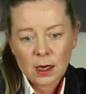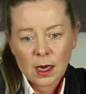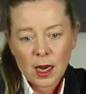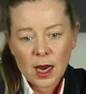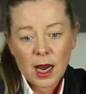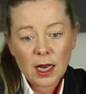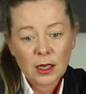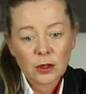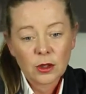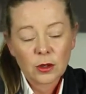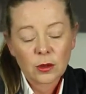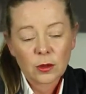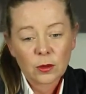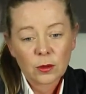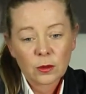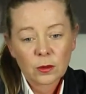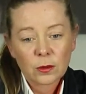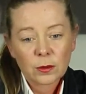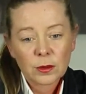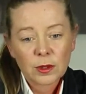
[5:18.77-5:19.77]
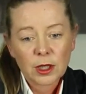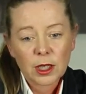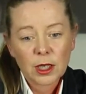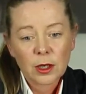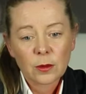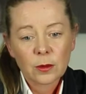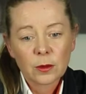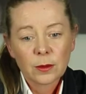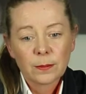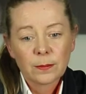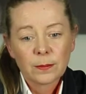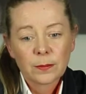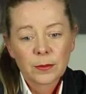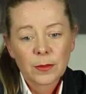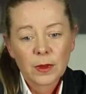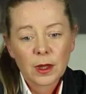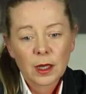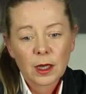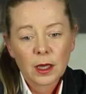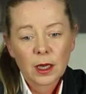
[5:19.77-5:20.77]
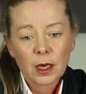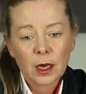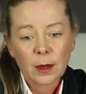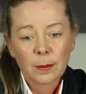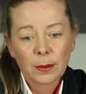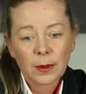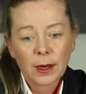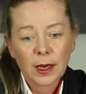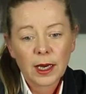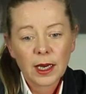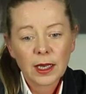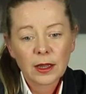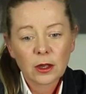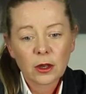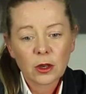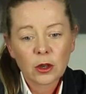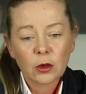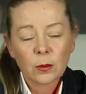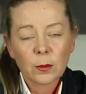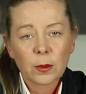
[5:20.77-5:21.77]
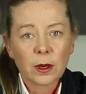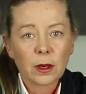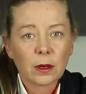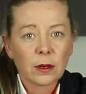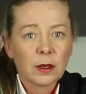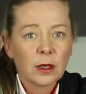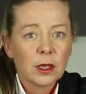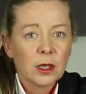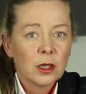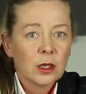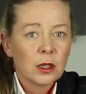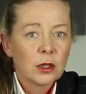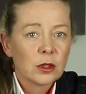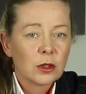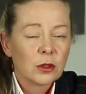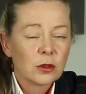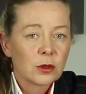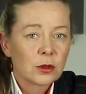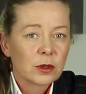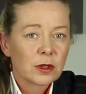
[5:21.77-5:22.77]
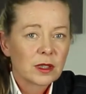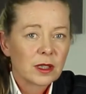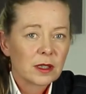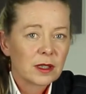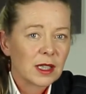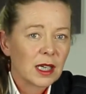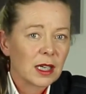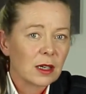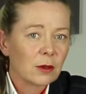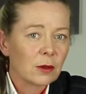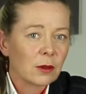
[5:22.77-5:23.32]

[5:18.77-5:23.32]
And you can also apply the coupon to just a single